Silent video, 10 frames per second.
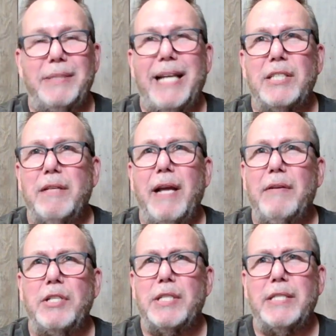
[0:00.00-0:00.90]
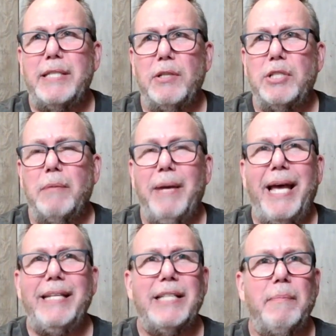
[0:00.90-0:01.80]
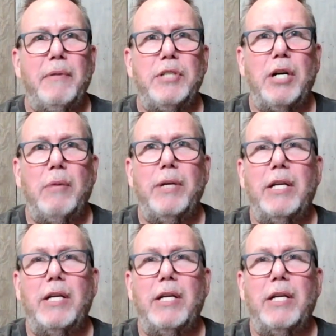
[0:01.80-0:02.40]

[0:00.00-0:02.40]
It's actually not just a sales term, but any type of term